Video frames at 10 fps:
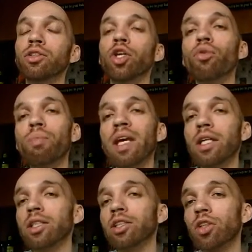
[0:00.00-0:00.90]
don't
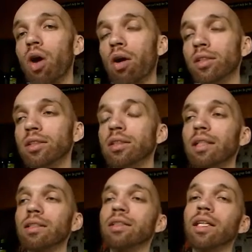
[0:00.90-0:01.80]
make good songs. It's
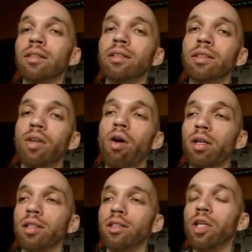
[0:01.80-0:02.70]
not to say that these
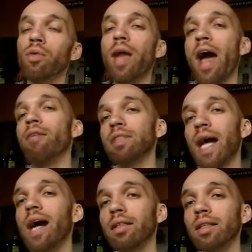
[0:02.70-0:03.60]
artists don't have
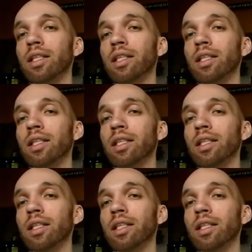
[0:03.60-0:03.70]
talent.